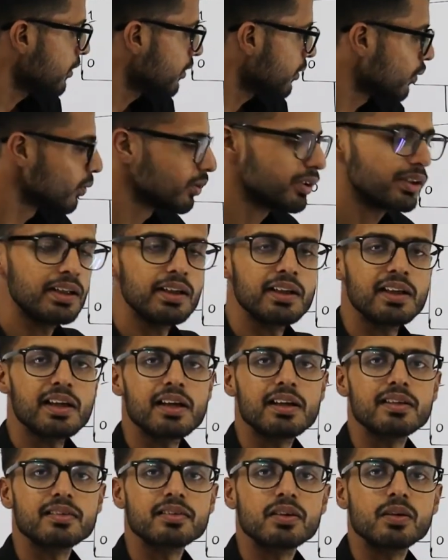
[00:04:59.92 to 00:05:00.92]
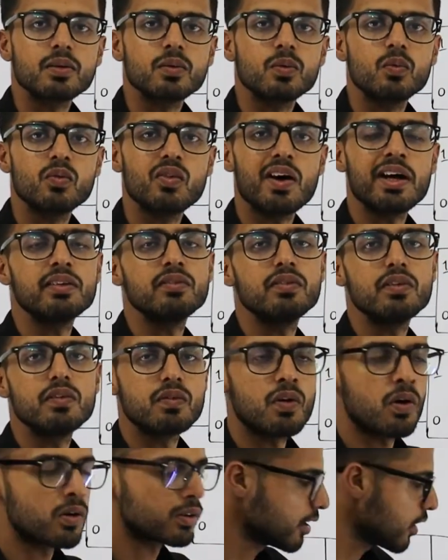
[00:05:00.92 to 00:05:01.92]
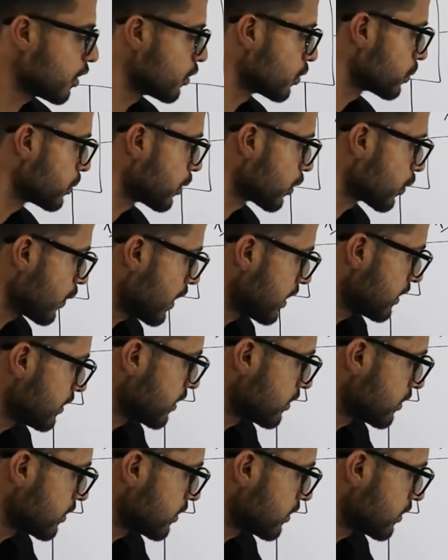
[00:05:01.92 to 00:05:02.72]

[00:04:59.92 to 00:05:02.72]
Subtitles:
only case when we want the output 1